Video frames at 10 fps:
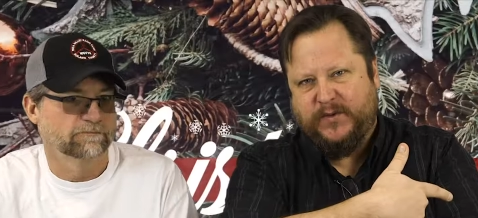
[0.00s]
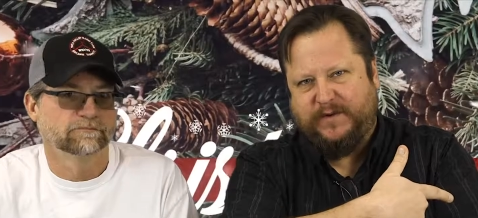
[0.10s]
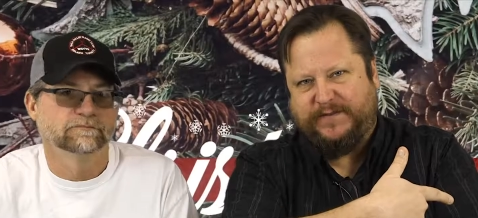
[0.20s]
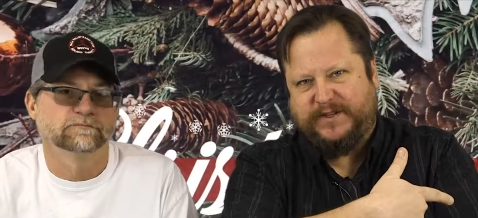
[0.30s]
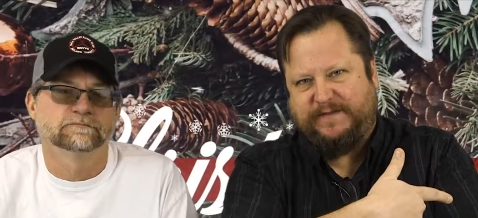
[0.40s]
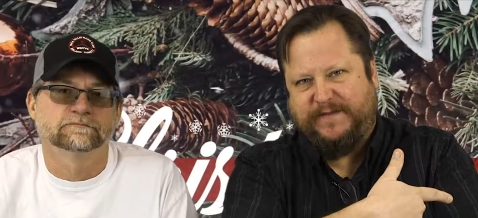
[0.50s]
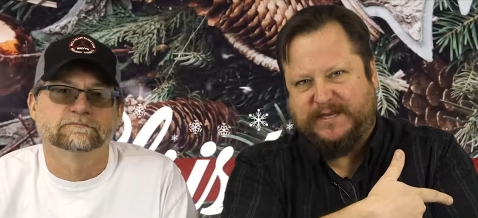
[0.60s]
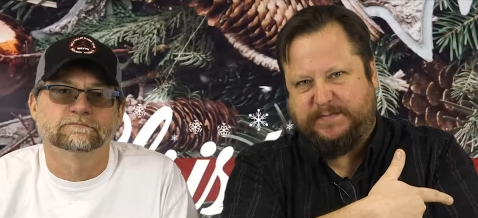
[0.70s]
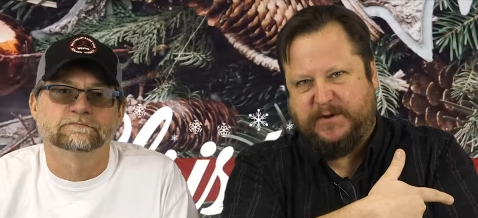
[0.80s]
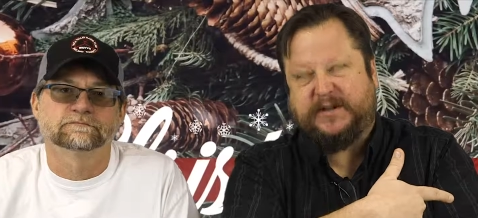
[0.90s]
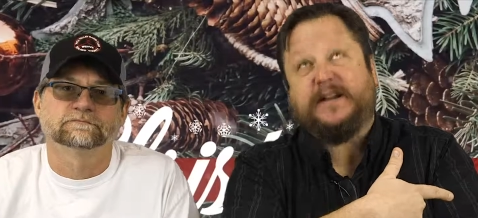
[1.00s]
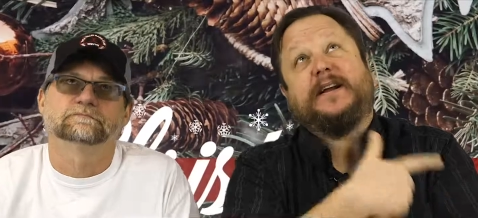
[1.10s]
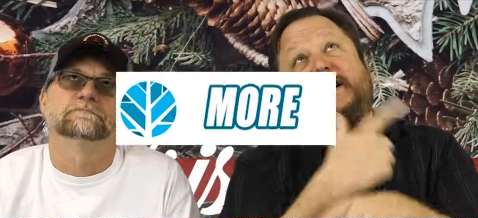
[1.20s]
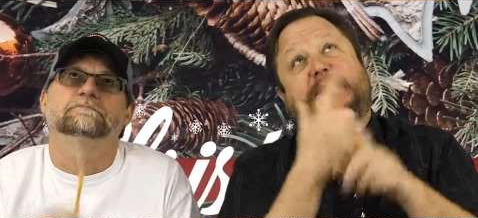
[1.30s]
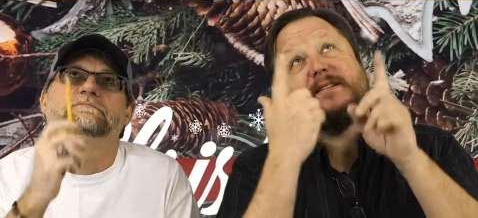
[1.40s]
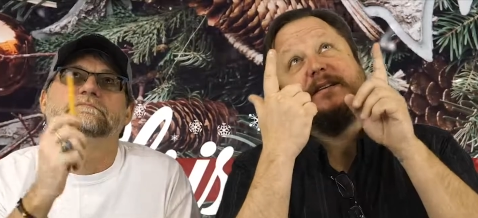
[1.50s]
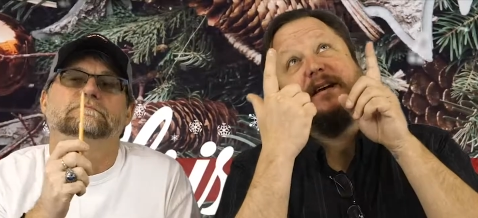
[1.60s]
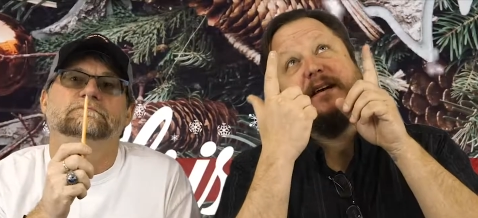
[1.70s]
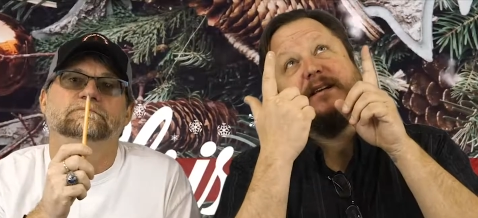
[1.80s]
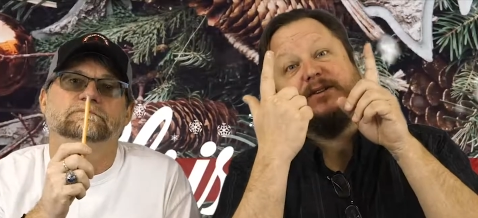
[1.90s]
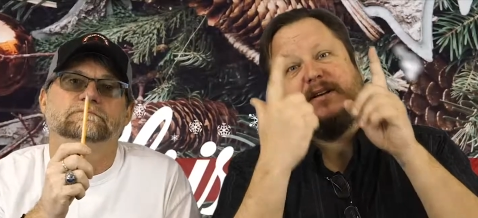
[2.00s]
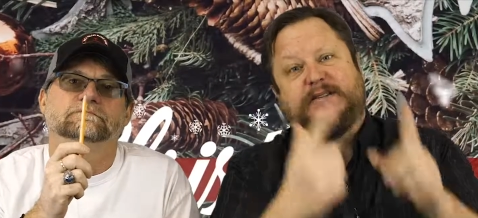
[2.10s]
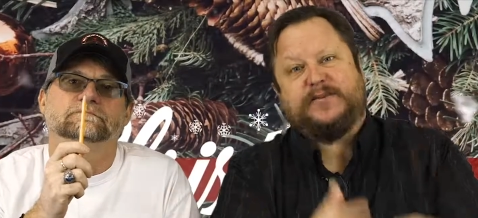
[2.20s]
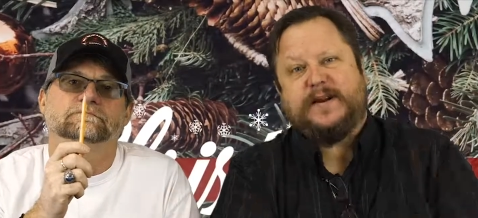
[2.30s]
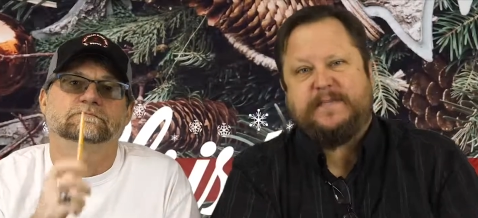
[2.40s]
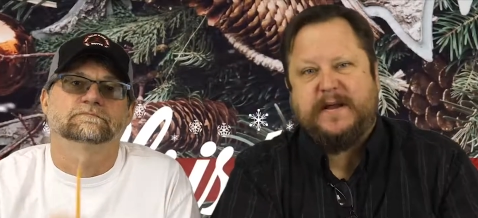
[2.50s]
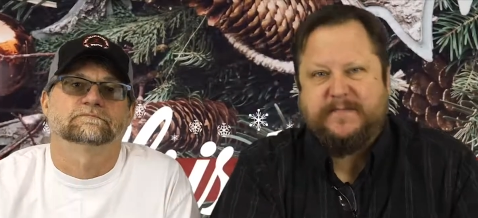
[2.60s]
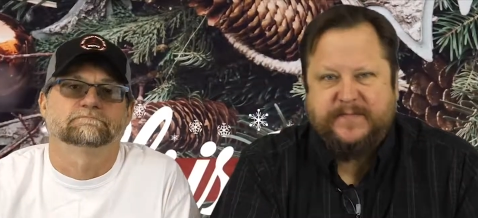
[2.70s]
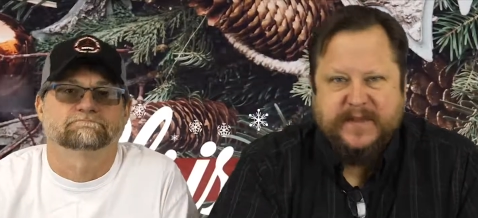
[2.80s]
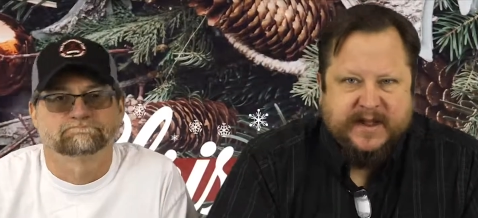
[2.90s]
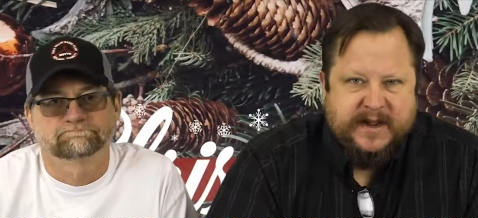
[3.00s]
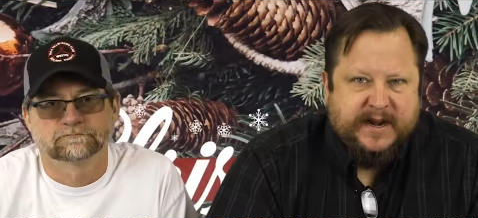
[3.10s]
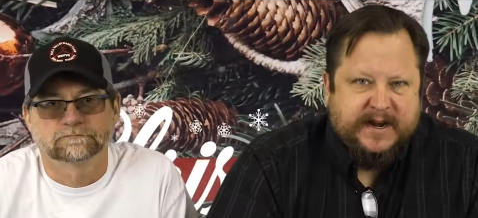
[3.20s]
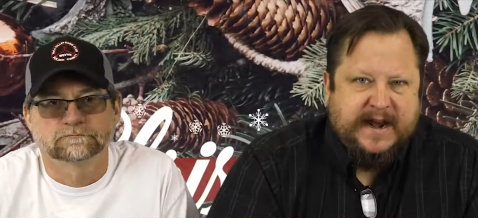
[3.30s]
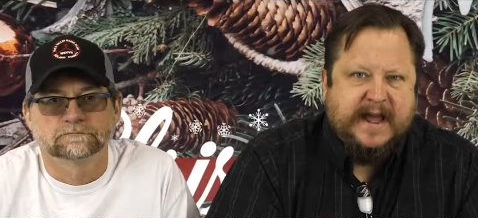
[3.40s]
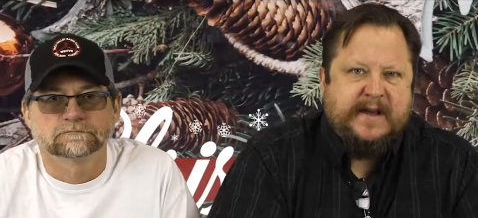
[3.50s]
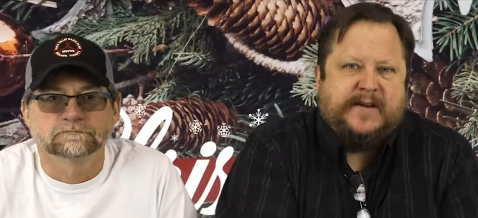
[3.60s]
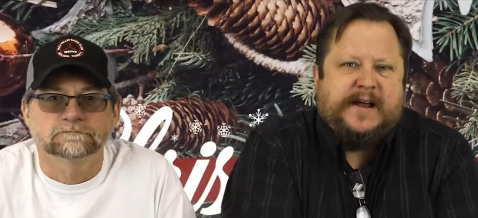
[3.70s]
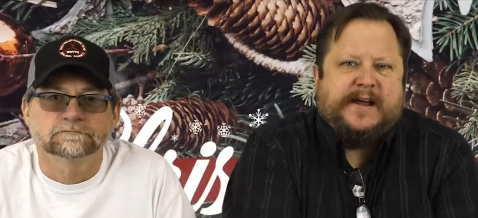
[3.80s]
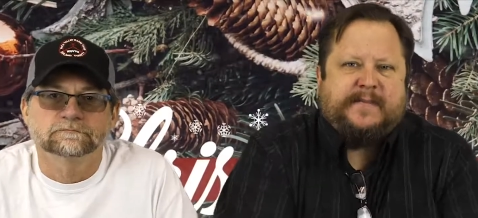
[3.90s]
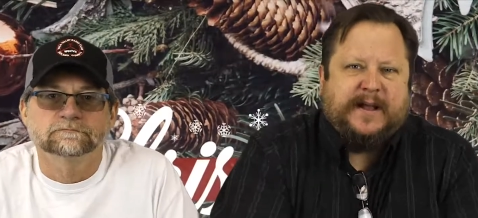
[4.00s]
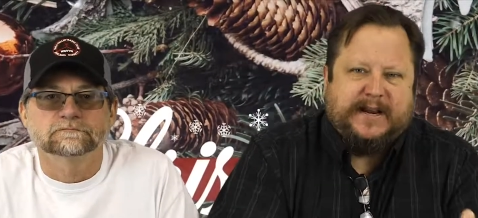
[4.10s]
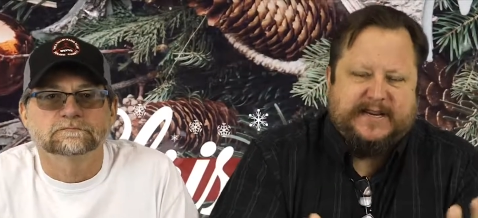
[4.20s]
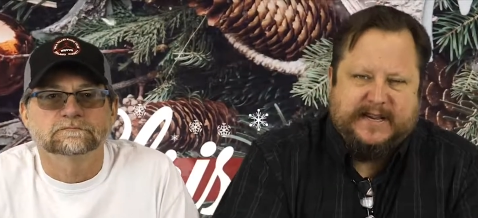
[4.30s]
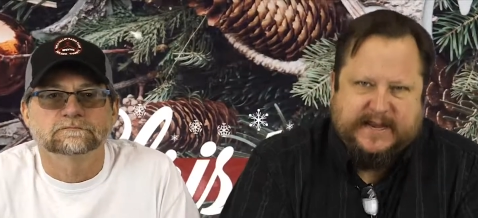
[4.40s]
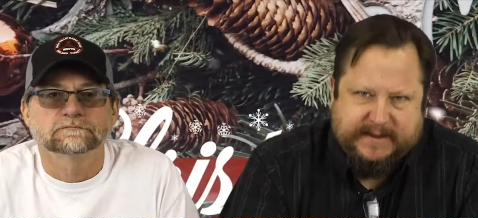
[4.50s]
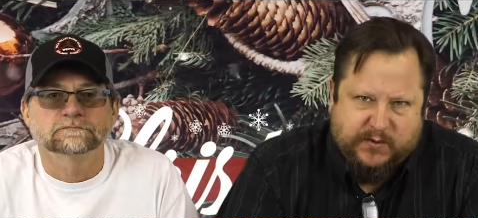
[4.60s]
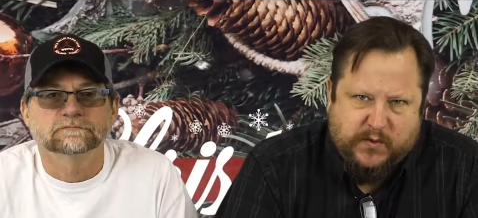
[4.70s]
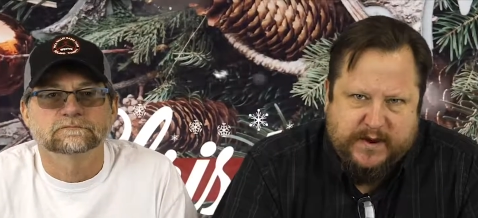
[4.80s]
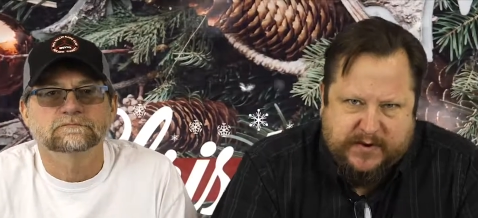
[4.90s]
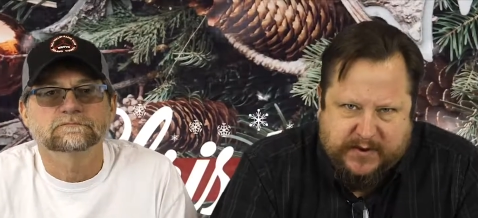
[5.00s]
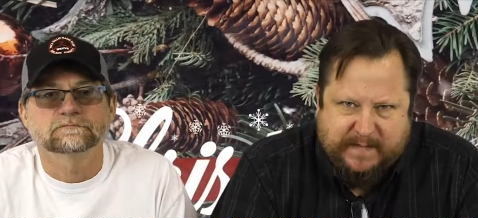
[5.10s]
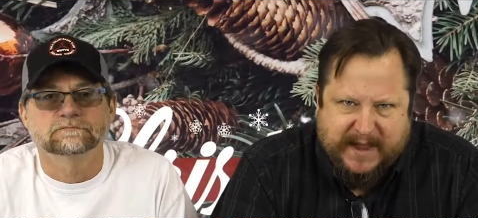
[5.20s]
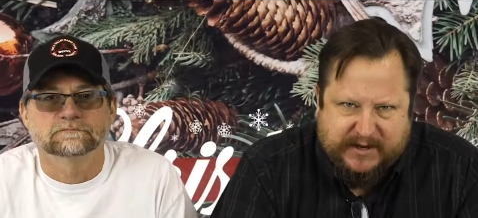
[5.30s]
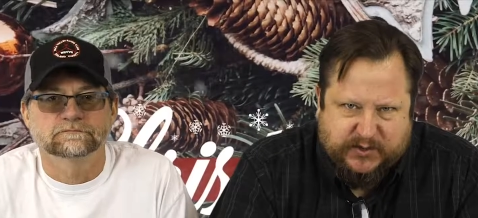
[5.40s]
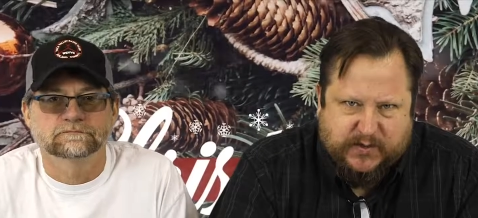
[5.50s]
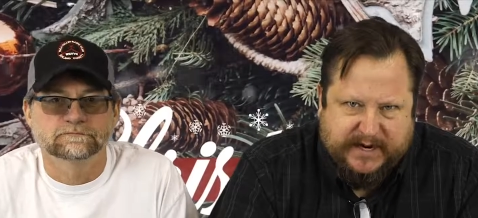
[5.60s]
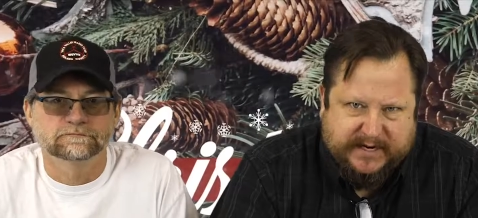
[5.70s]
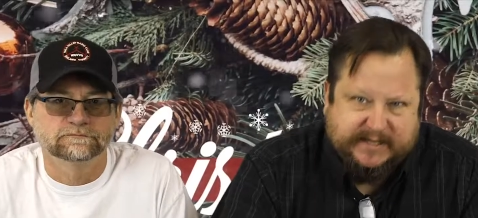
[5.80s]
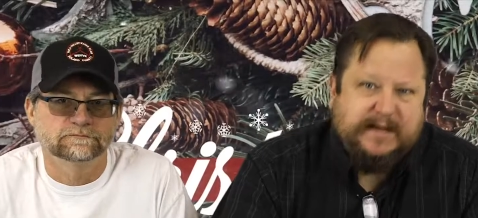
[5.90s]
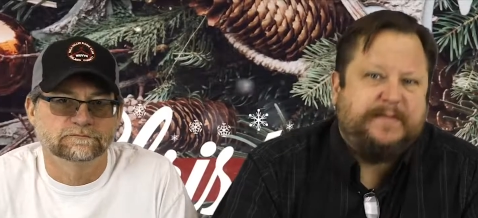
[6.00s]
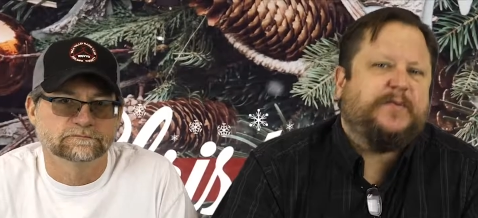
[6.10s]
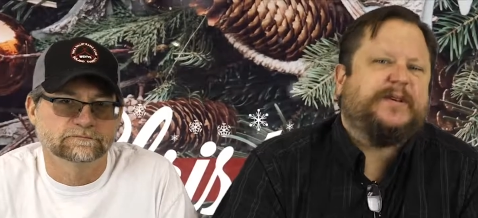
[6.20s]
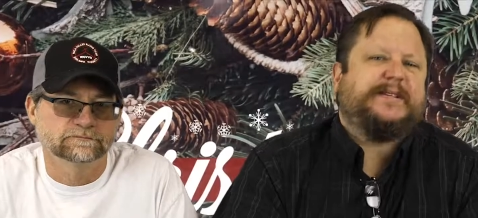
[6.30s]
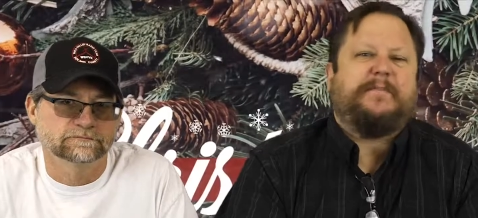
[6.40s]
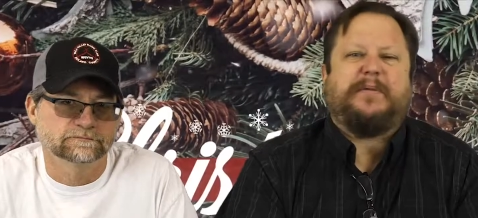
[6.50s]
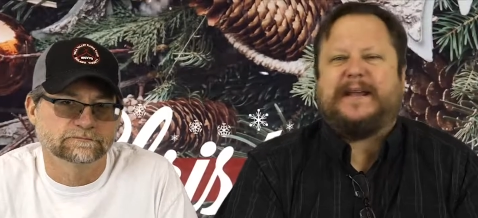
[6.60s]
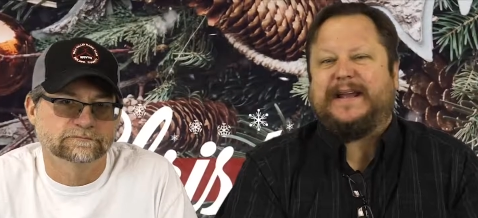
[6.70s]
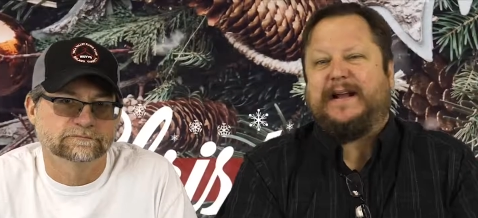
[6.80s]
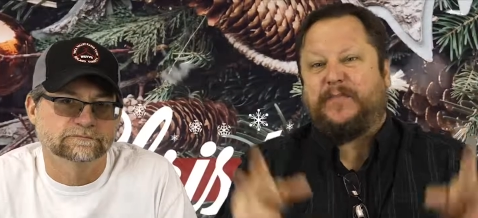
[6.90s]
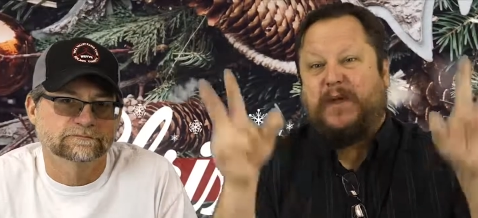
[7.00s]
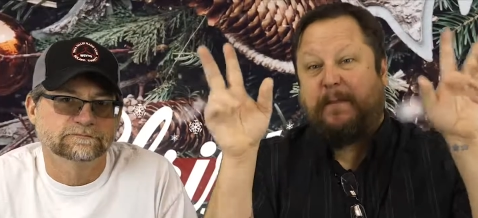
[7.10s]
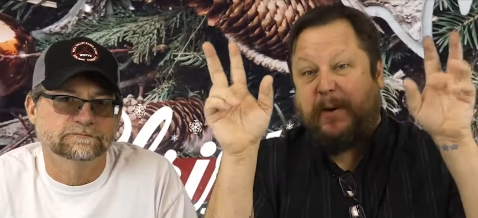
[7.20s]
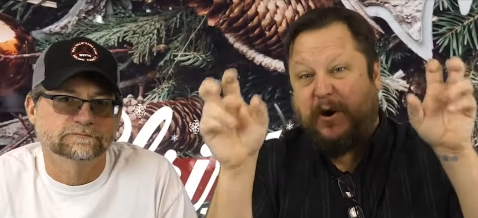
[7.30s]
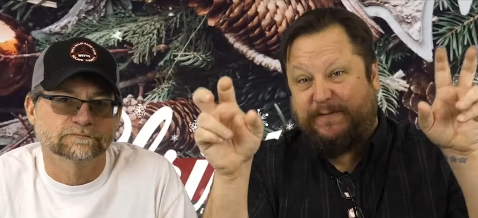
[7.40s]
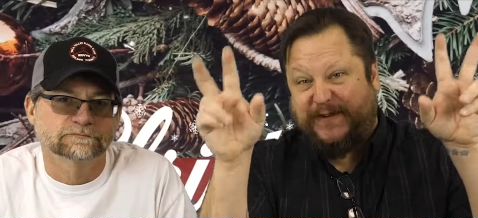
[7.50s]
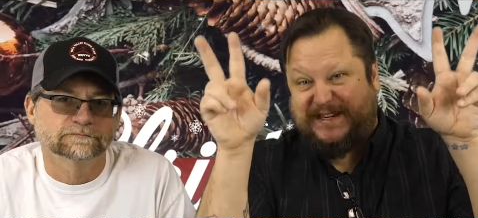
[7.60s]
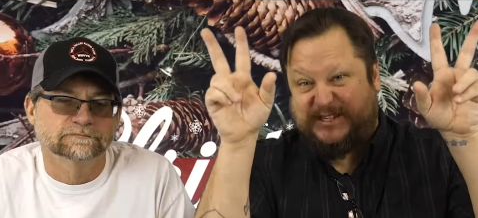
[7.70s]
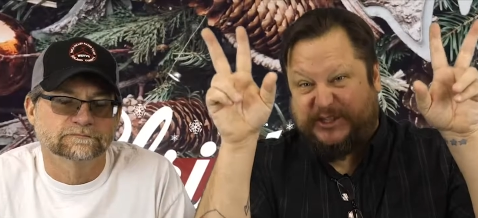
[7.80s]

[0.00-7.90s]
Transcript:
Speaker 1: or if it's on Facebook, it's, uh, it's, it's right up there. Now, um, I gotta tell you, we're about to run into something resembling a perfect